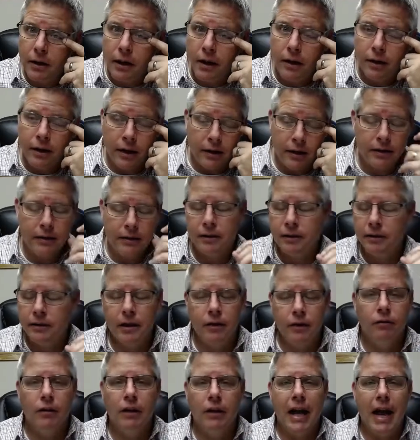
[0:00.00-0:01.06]
that
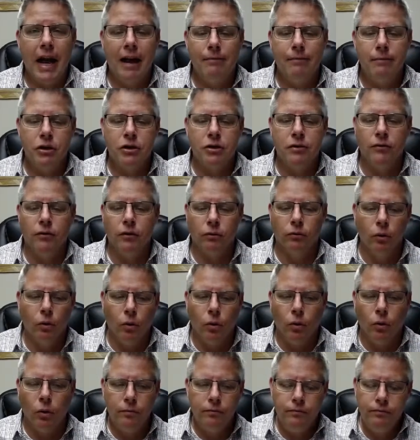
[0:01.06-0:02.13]
didn't really have much of a
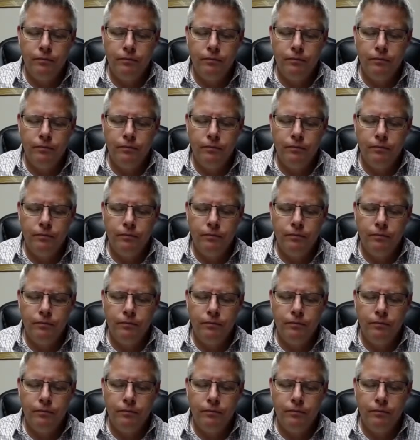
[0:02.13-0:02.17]
rule,